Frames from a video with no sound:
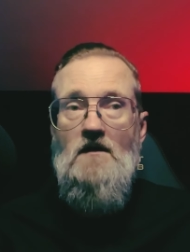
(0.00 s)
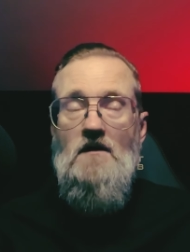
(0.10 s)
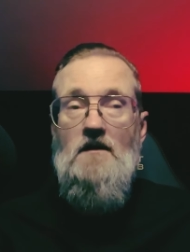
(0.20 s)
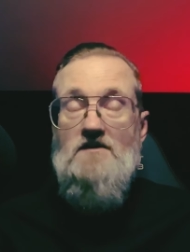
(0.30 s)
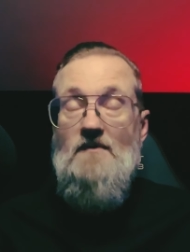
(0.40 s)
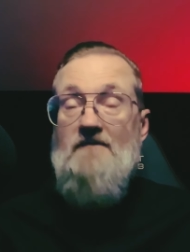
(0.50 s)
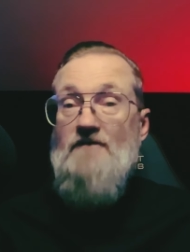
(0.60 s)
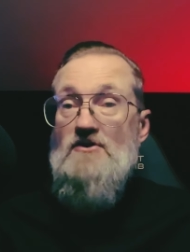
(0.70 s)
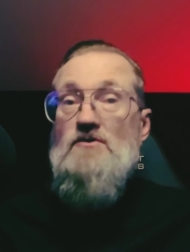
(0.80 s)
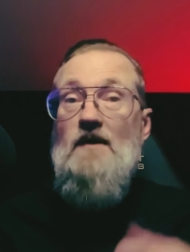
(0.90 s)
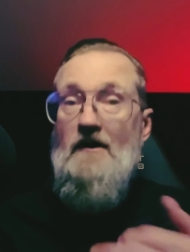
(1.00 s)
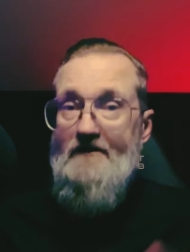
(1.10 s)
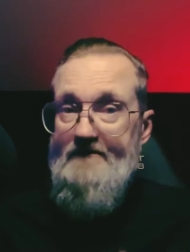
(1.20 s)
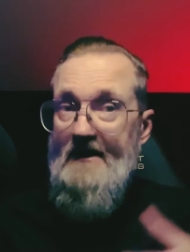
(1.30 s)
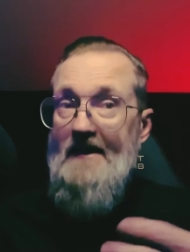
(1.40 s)
because my first round
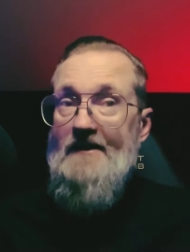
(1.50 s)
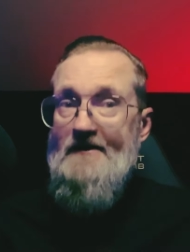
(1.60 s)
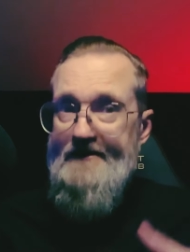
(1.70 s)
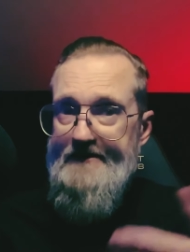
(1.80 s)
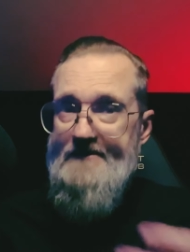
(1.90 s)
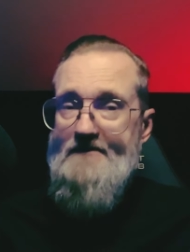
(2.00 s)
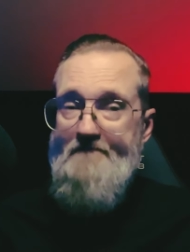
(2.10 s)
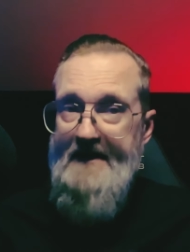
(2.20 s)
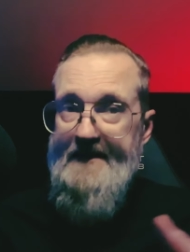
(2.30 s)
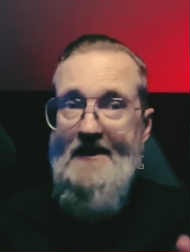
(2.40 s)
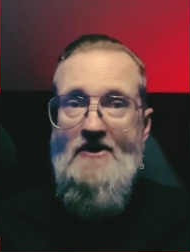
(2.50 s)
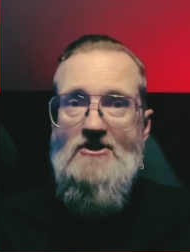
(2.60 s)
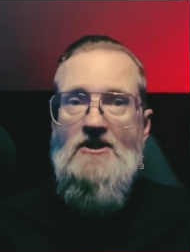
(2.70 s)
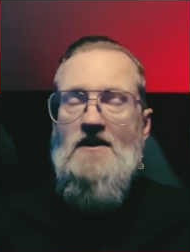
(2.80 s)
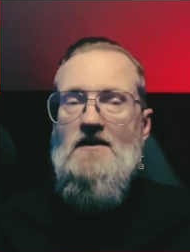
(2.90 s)
of like
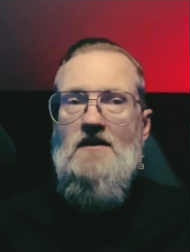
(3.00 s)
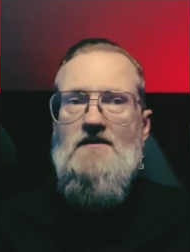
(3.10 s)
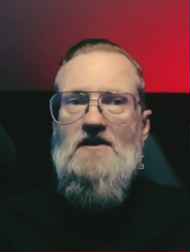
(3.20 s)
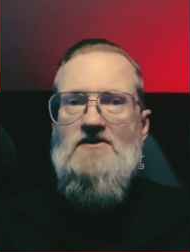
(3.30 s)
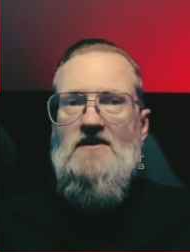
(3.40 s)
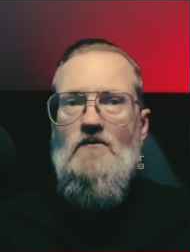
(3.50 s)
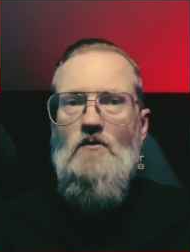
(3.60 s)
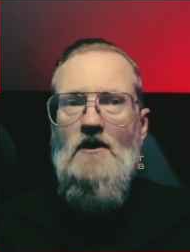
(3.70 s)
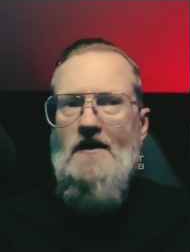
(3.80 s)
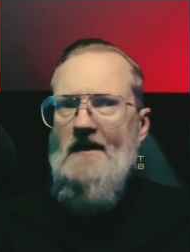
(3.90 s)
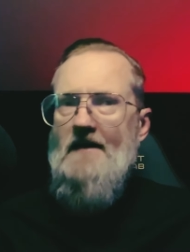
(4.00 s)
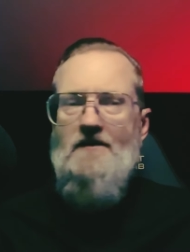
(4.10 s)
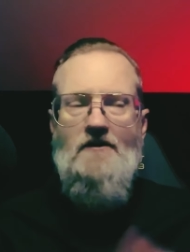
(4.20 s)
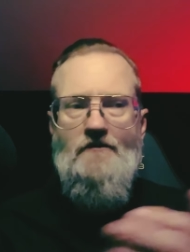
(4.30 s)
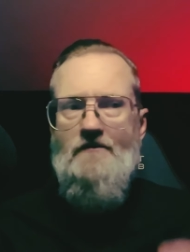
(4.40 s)
medication things didn't work. I had to
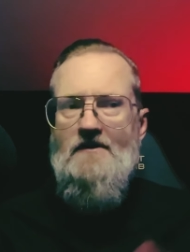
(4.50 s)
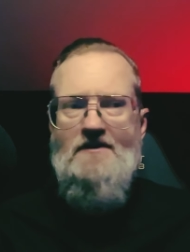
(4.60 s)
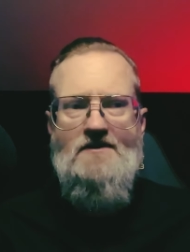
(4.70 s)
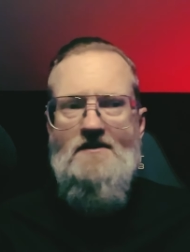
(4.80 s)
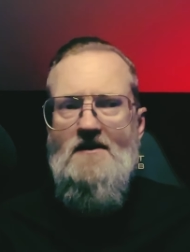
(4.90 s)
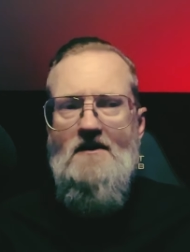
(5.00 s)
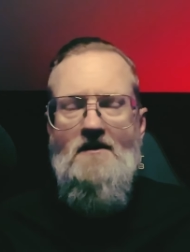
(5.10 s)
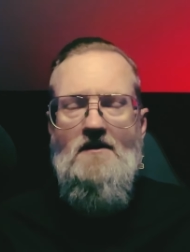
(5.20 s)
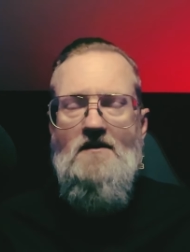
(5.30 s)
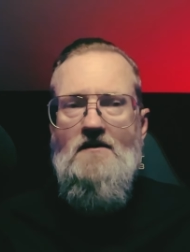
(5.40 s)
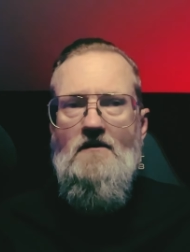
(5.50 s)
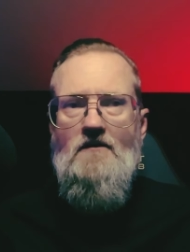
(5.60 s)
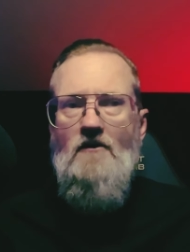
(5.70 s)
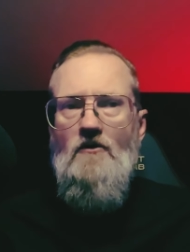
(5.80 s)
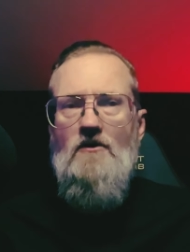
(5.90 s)
go through this
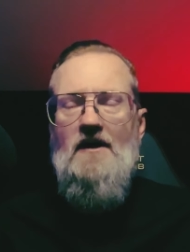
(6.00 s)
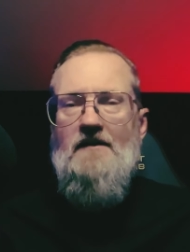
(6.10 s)
whole like